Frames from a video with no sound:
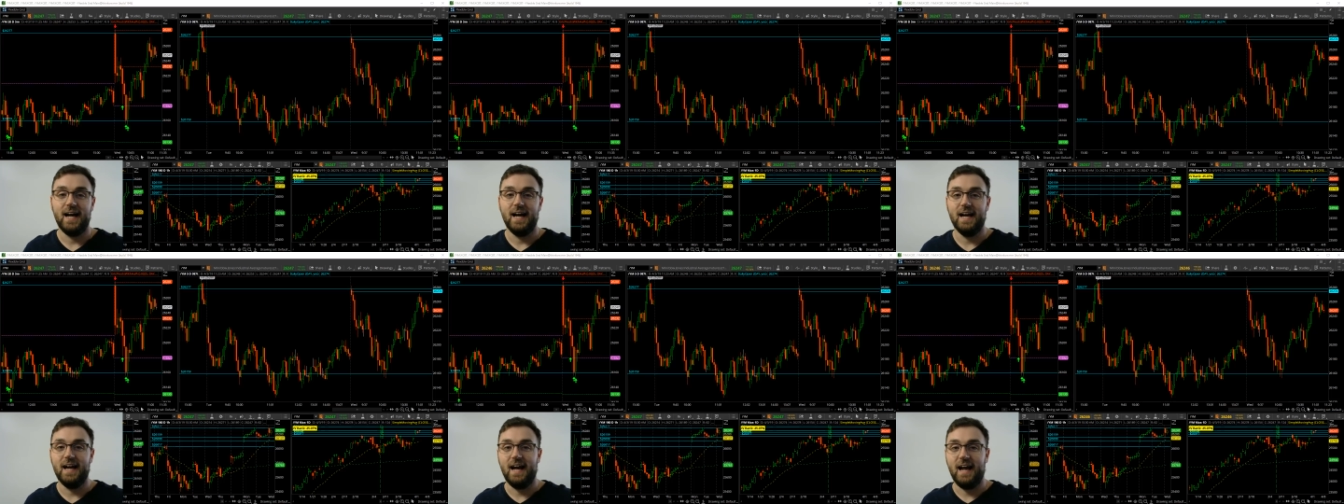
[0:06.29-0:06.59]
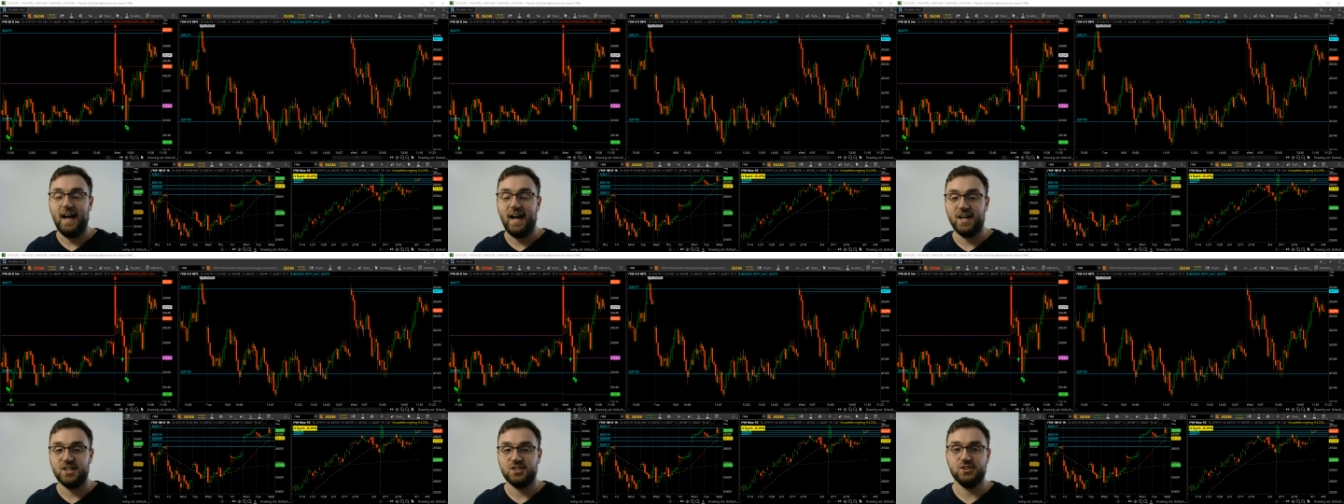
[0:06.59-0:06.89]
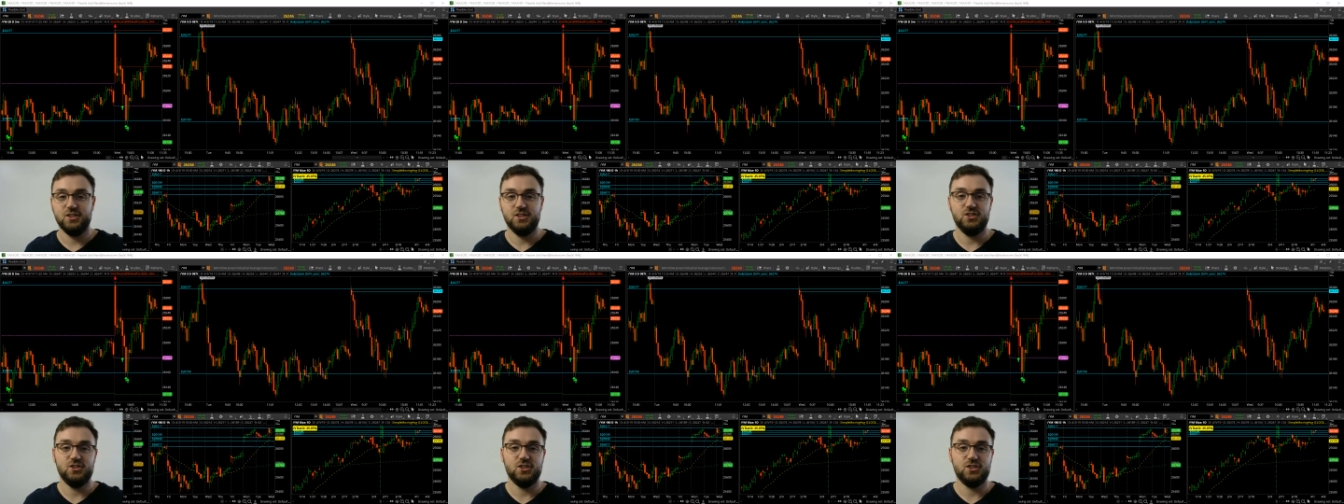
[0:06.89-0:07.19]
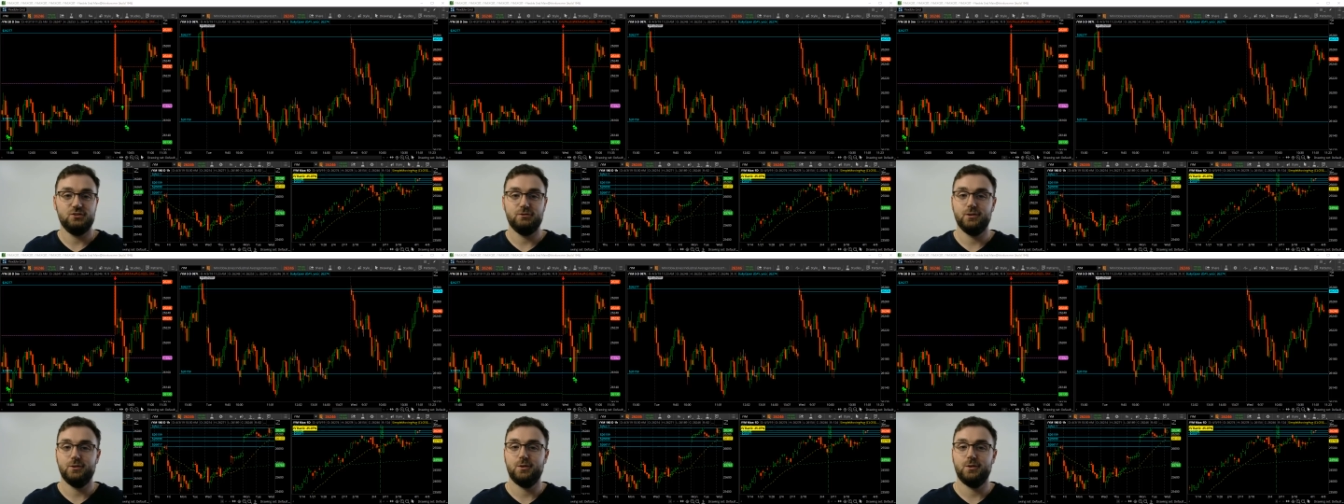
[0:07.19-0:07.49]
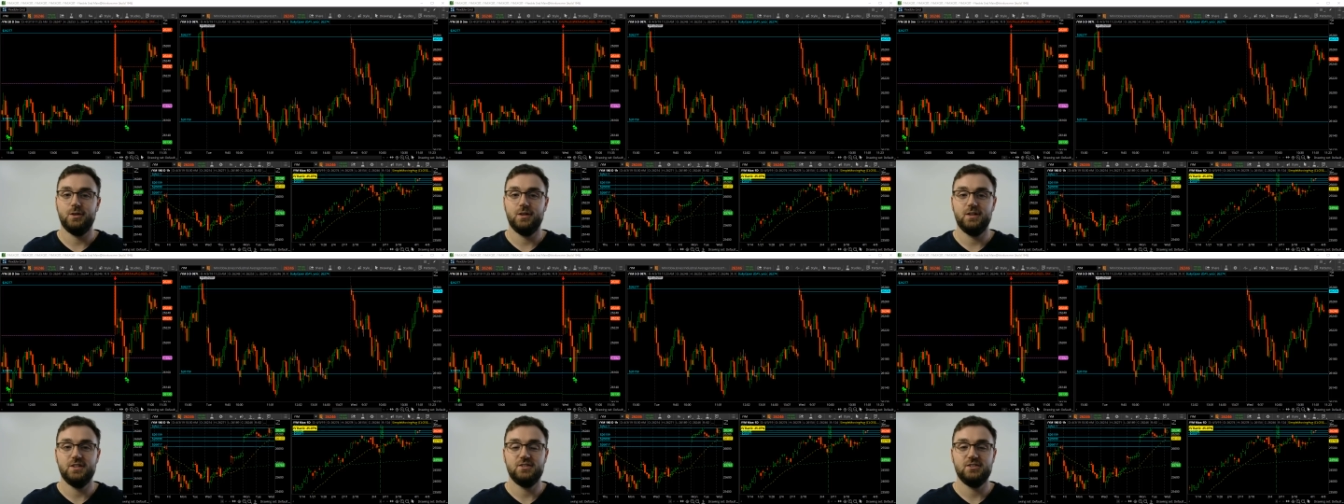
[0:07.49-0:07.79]
I actually just
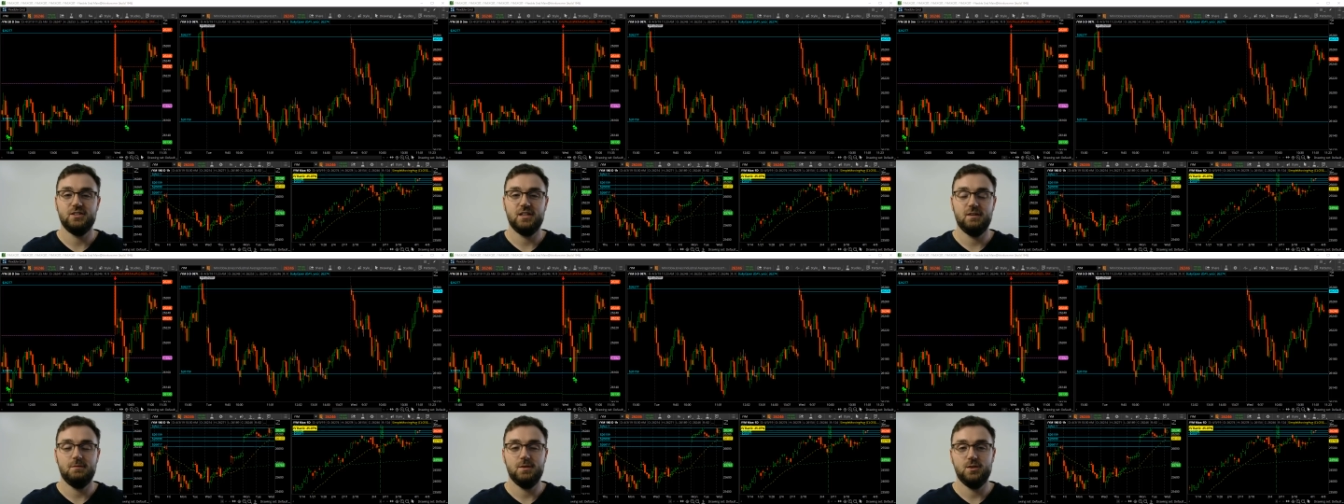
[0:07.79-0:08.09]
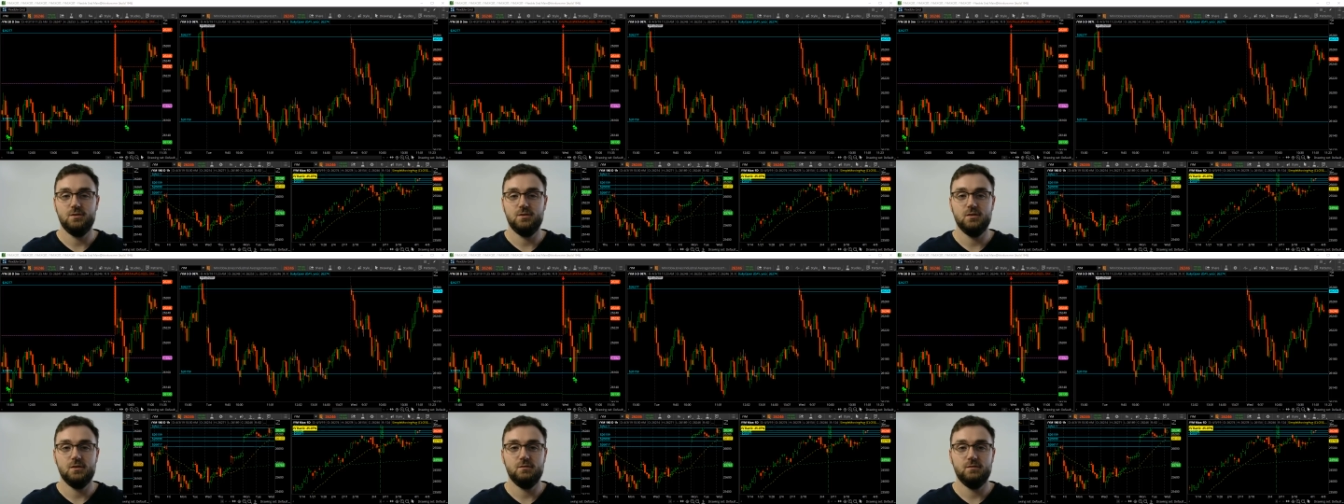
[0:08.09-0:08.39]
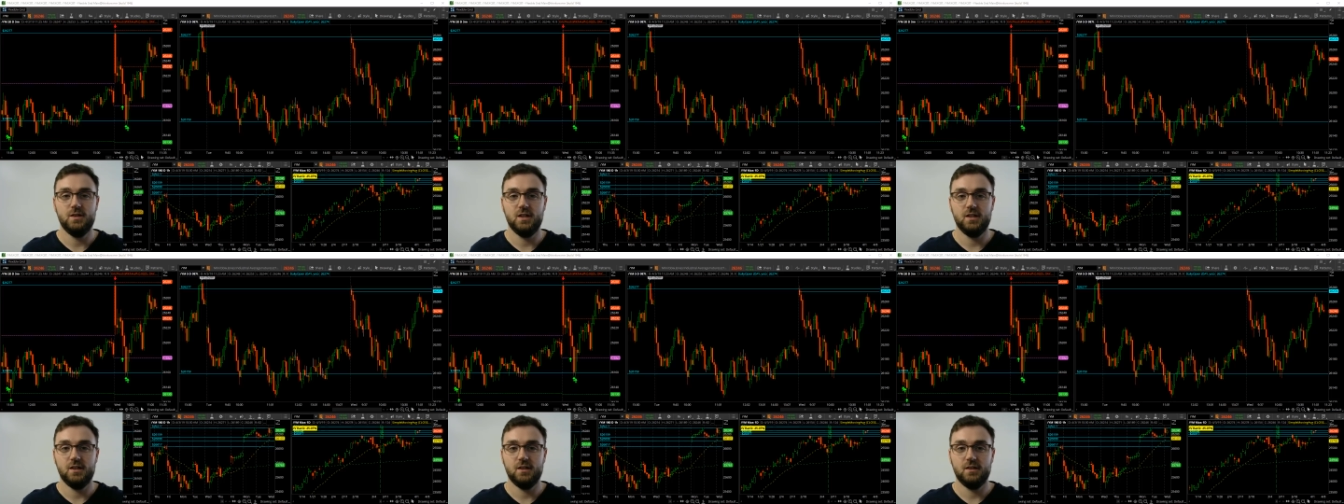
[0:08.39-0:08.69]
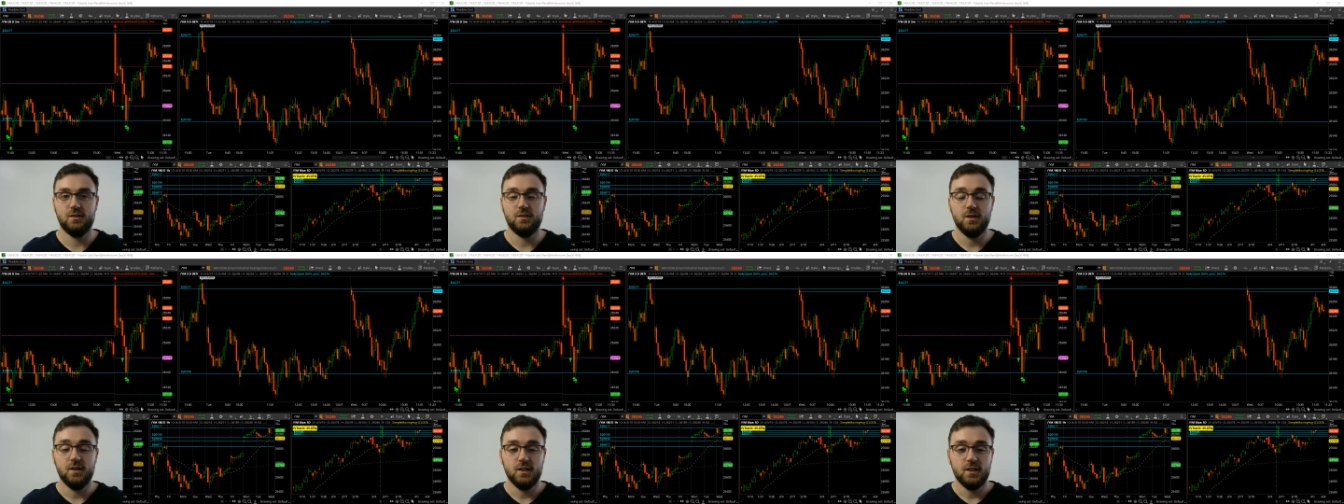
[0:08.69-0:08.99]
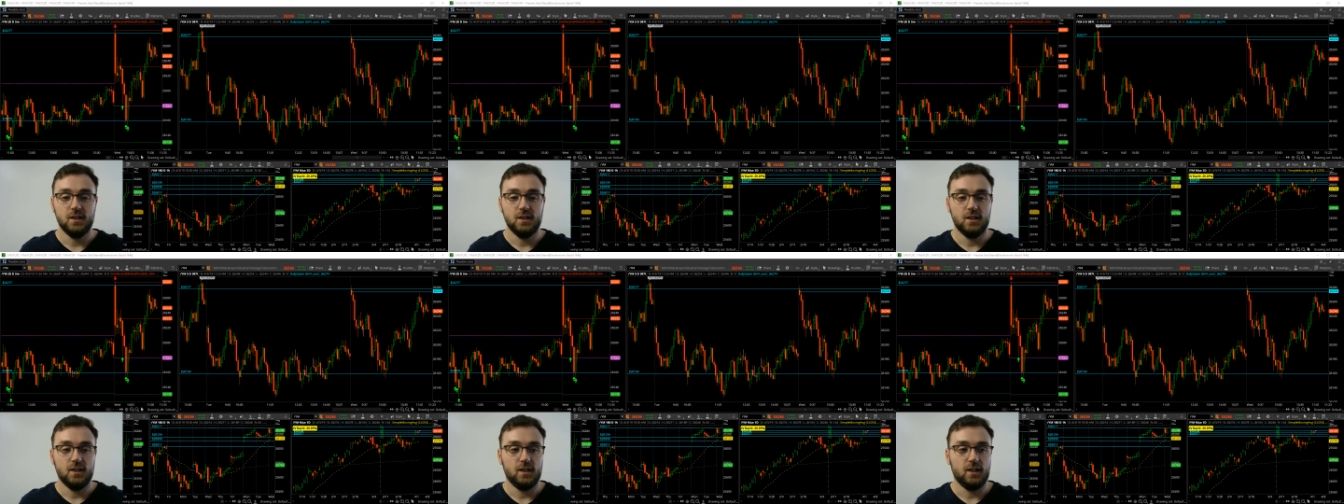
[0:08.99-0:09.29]
recorded this same YouTube video
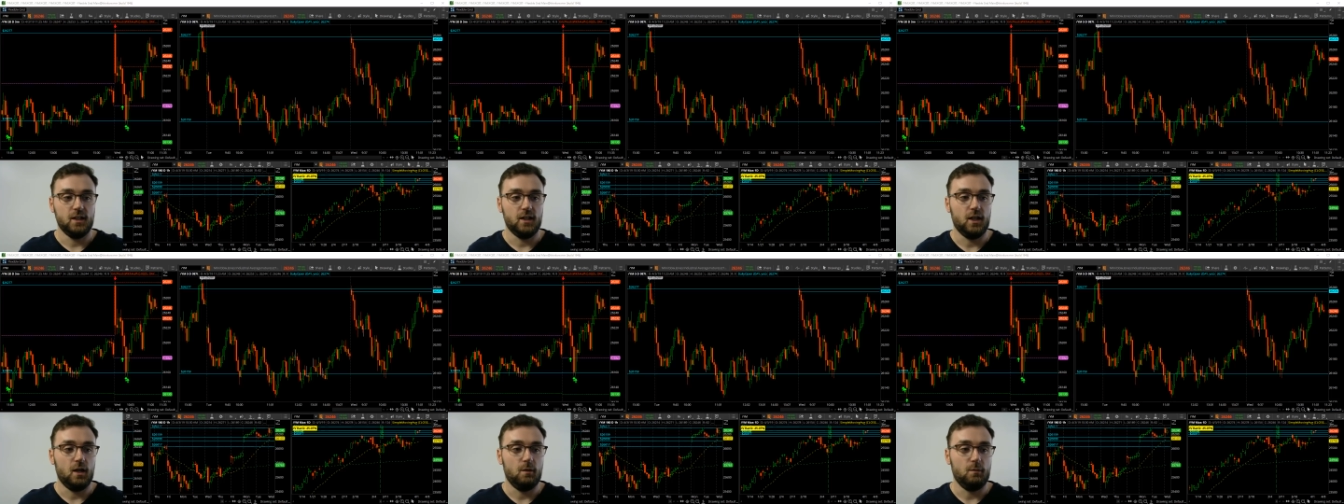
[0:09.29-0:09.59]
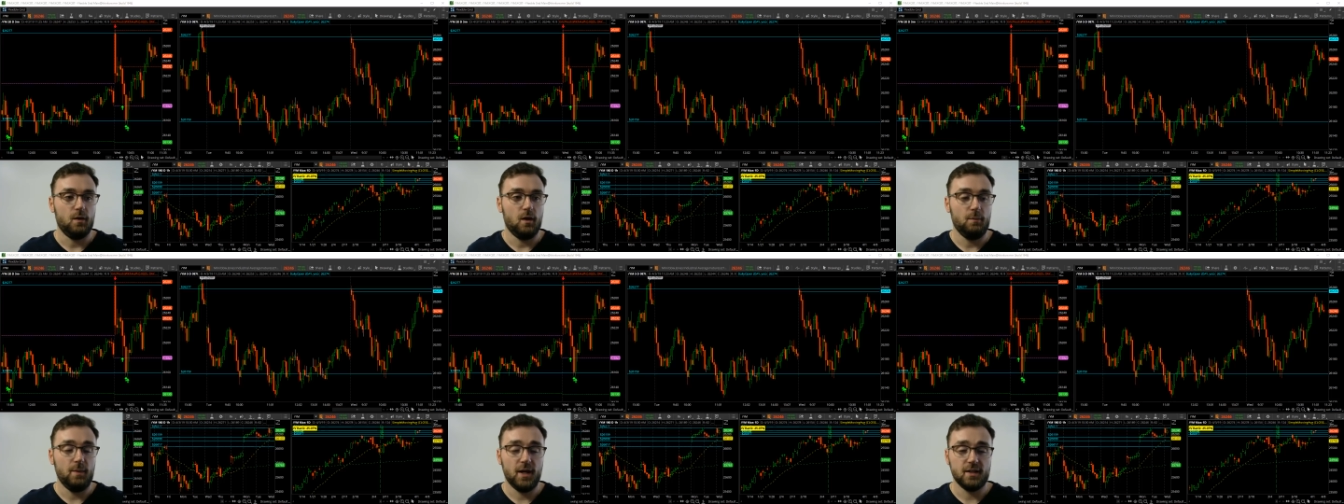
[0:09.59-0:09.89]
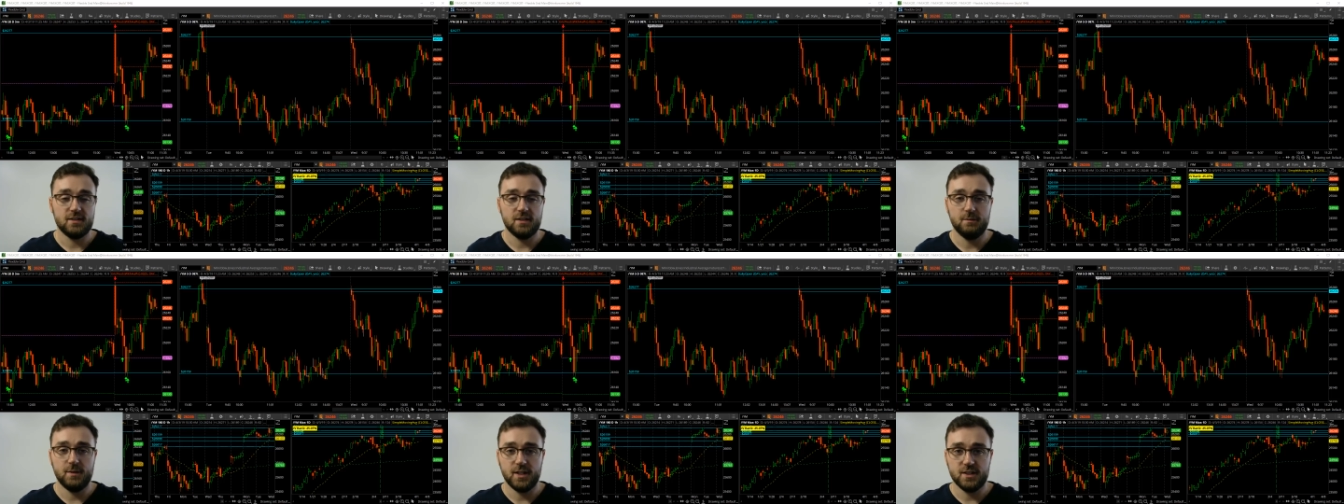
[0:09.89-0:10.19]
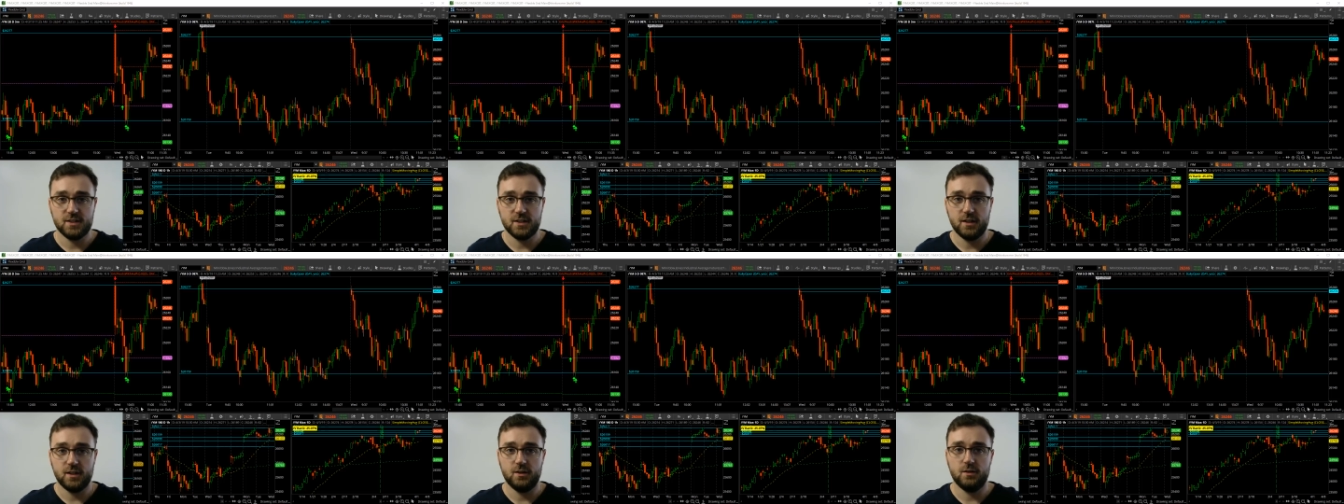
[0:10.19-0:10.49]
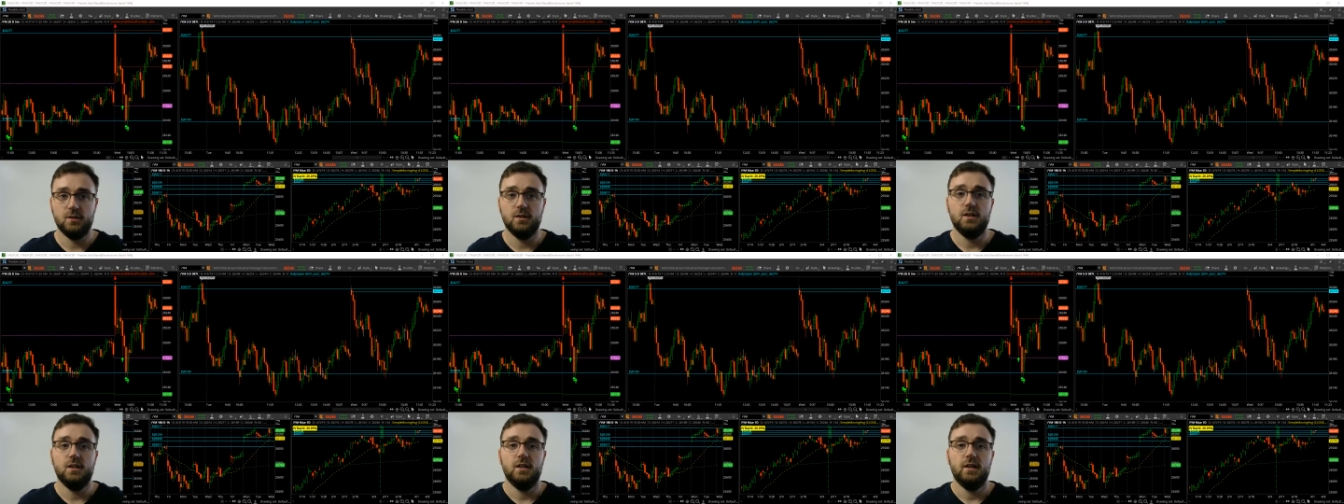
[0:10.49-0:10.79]
about 10 minutes
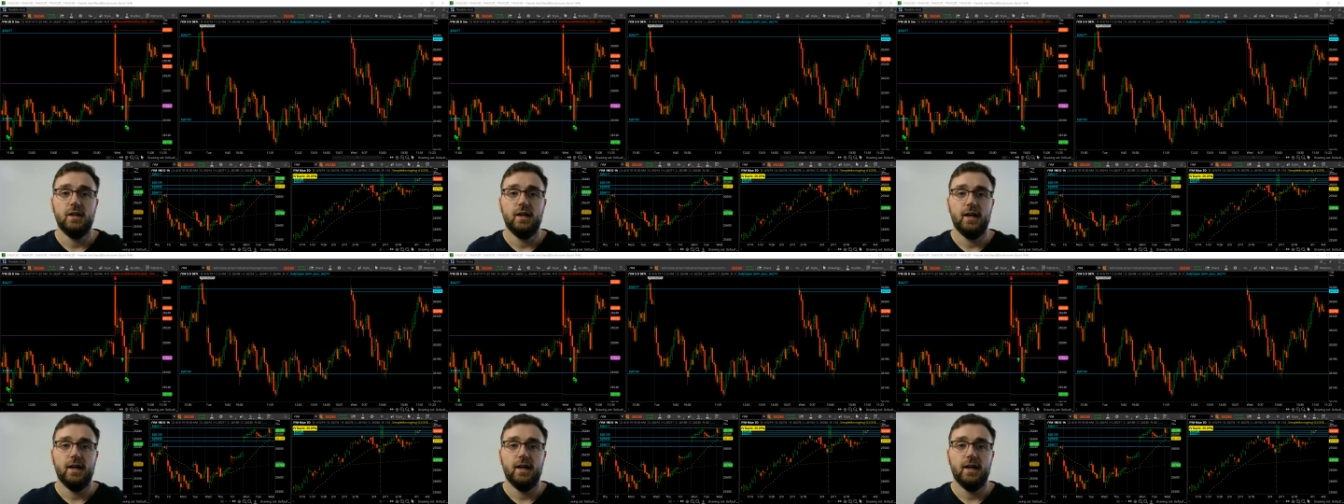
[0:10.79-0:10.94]
ago,